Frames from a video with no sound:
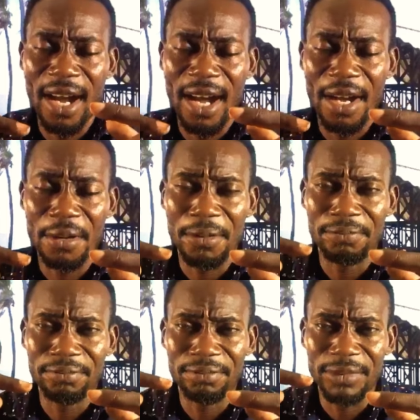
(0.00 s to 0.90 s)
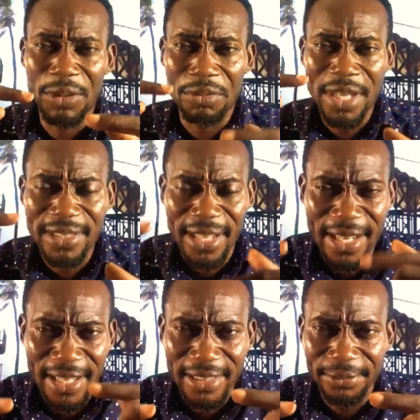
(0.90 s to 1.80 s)
uh,
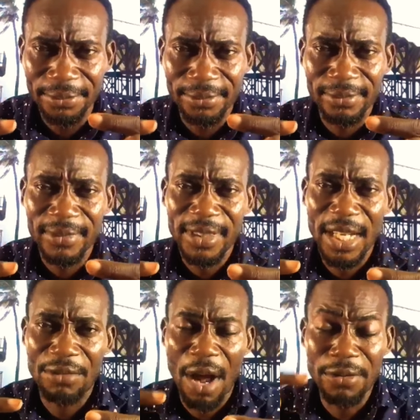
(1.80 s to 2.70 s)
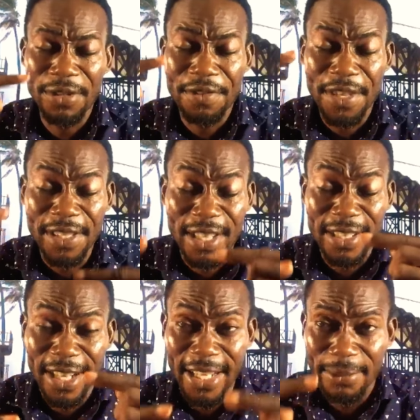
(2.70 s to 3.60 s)
reasoning around this
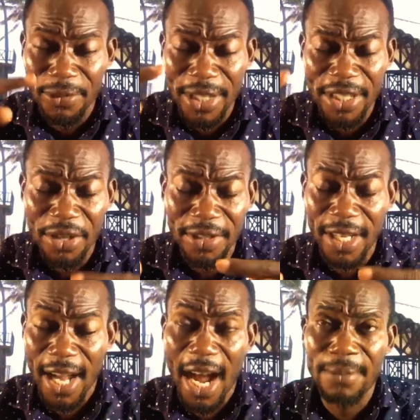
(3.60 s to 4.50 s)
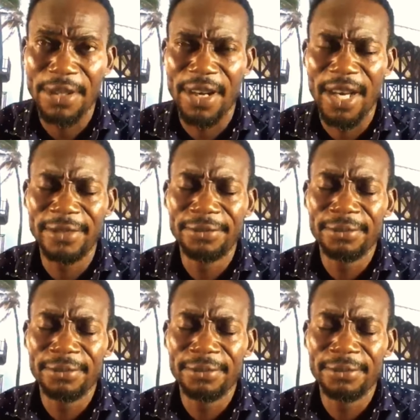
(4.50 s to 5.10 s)
name written on the camera.